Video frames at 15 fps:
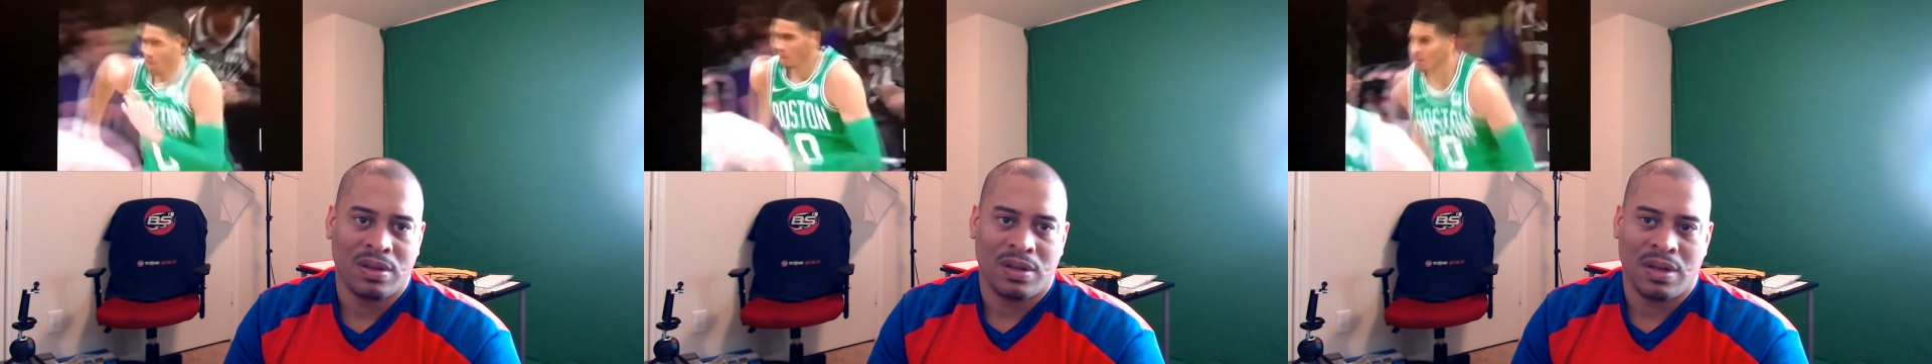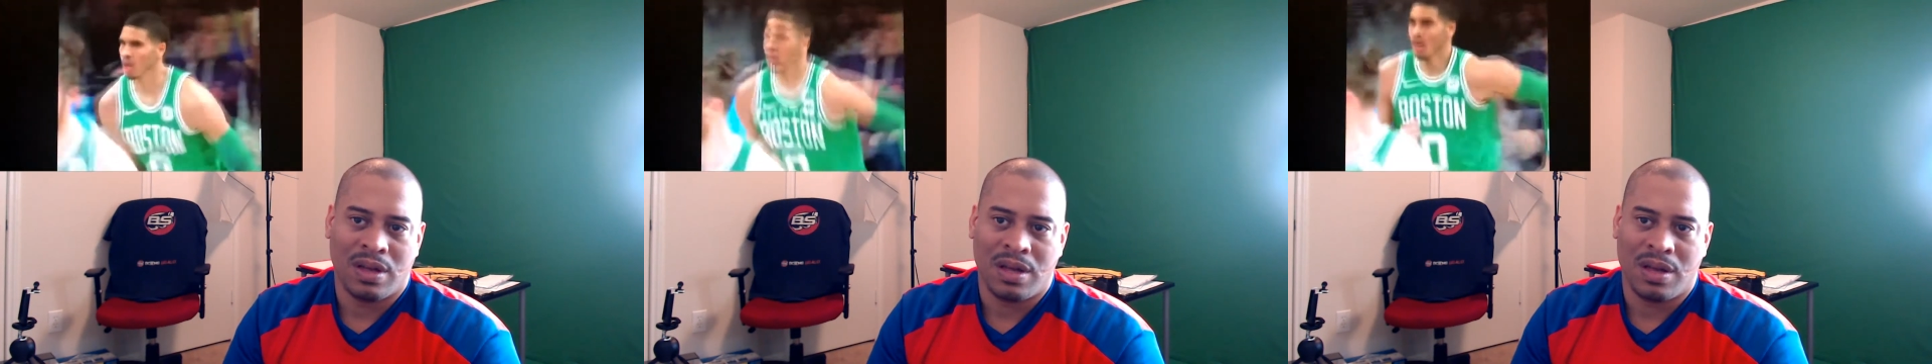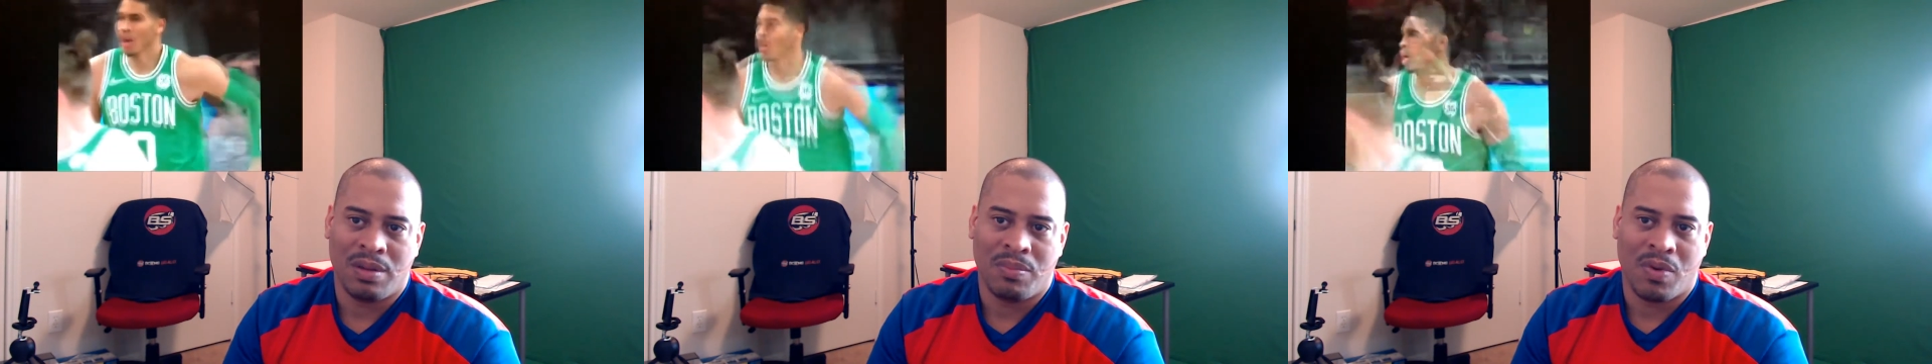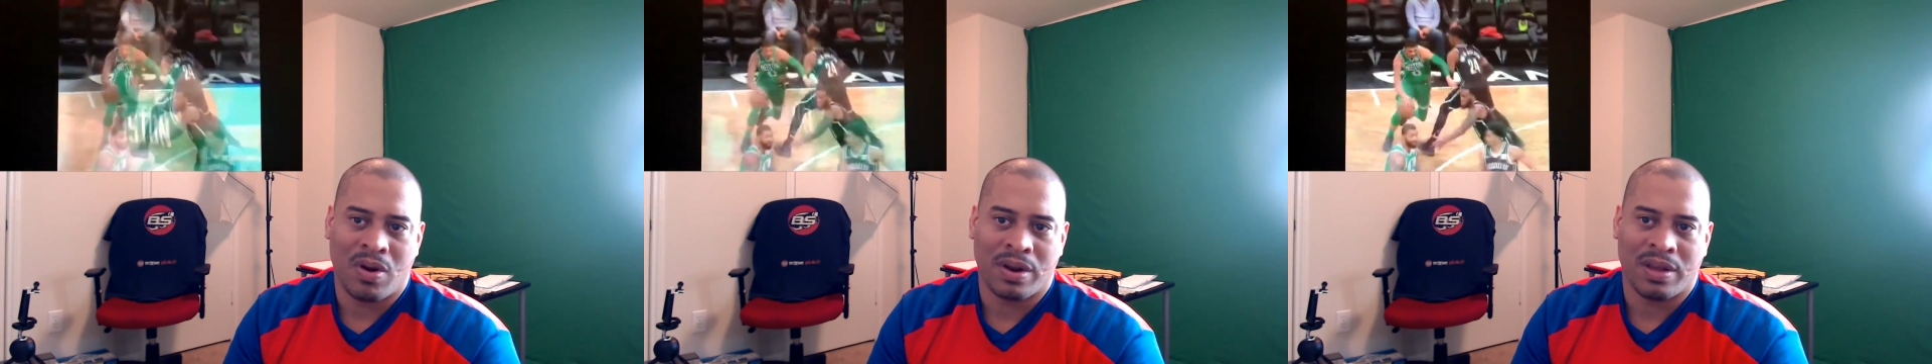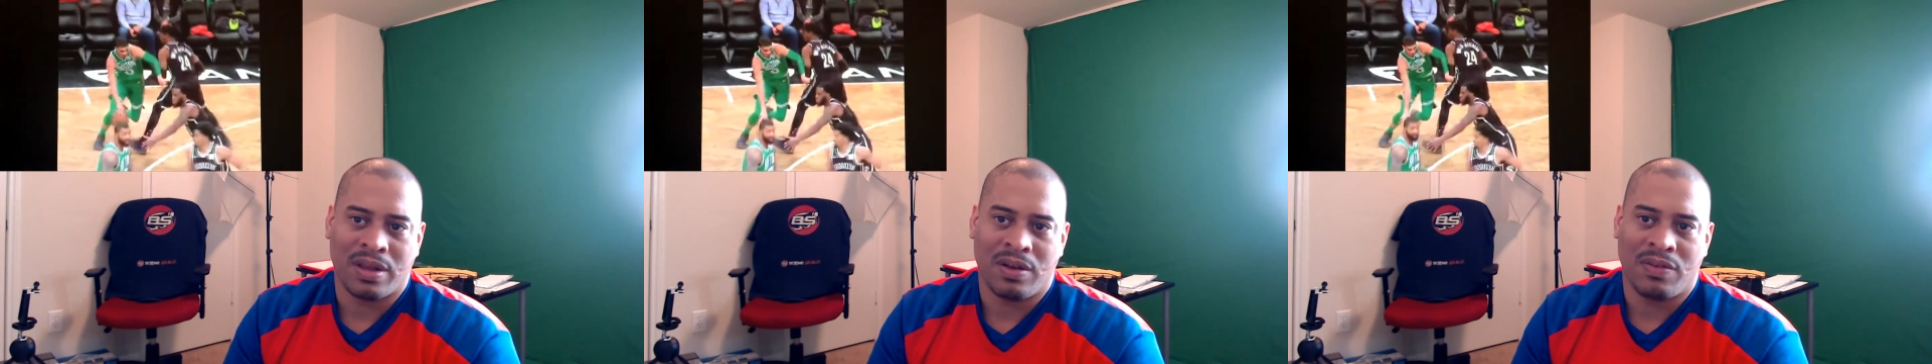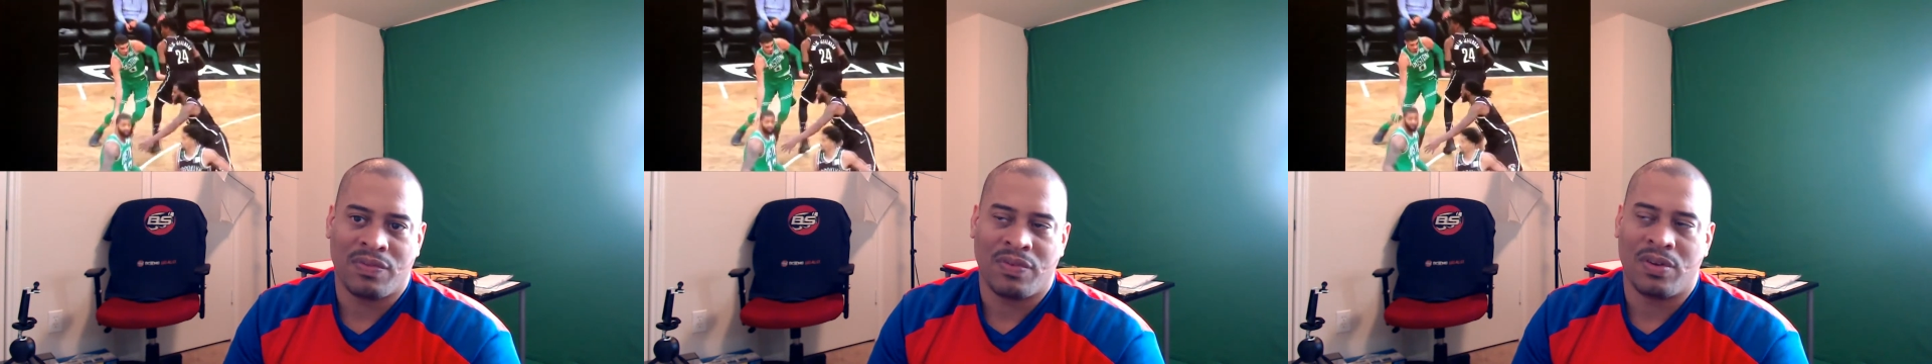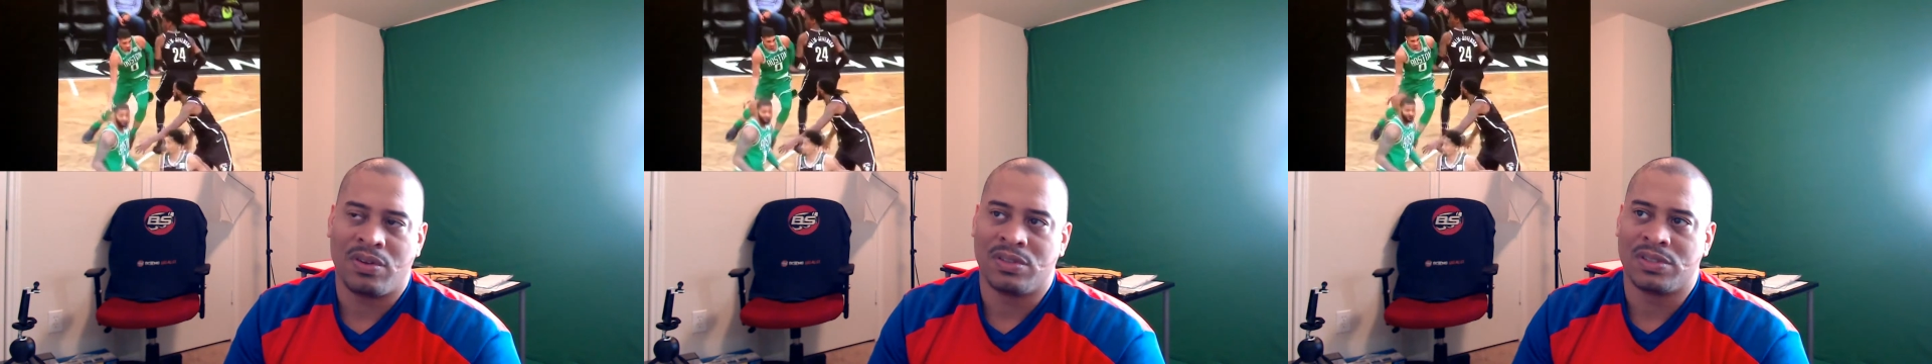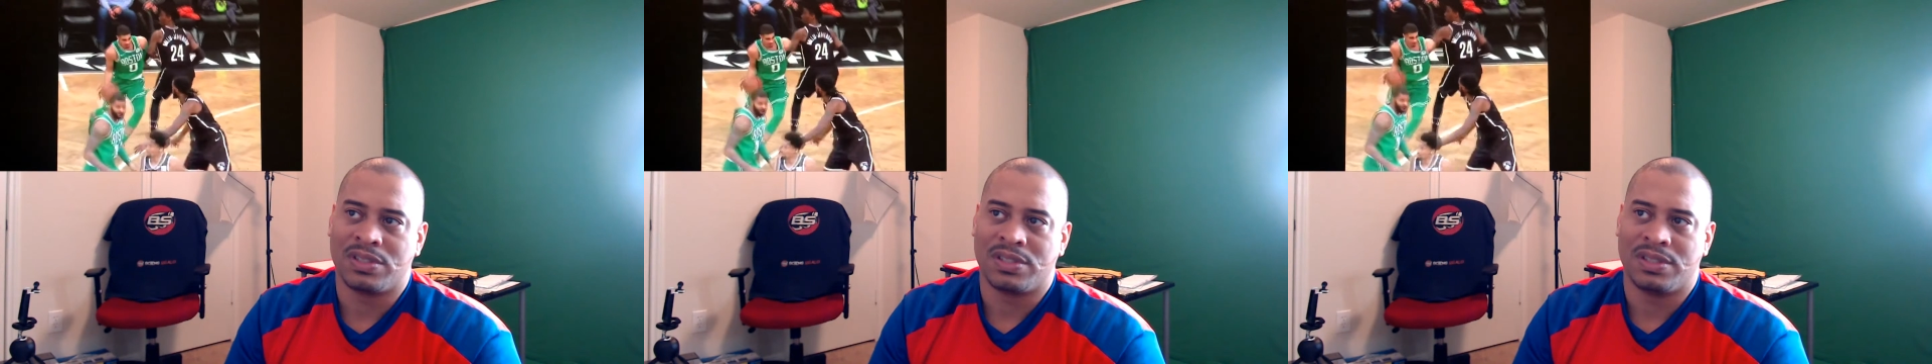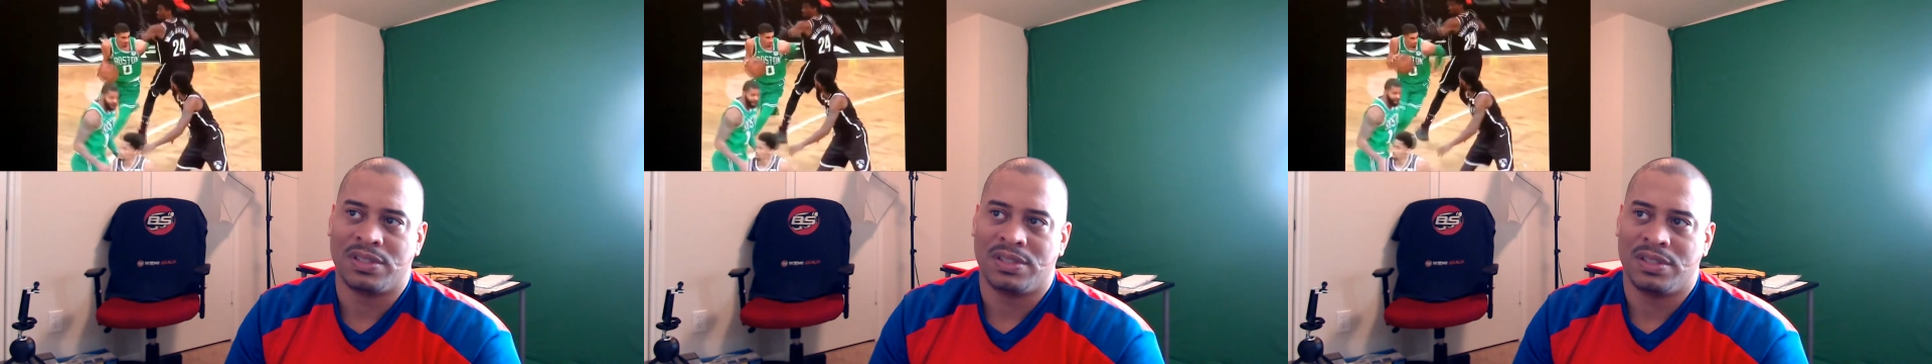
uh, Markelle Fultz,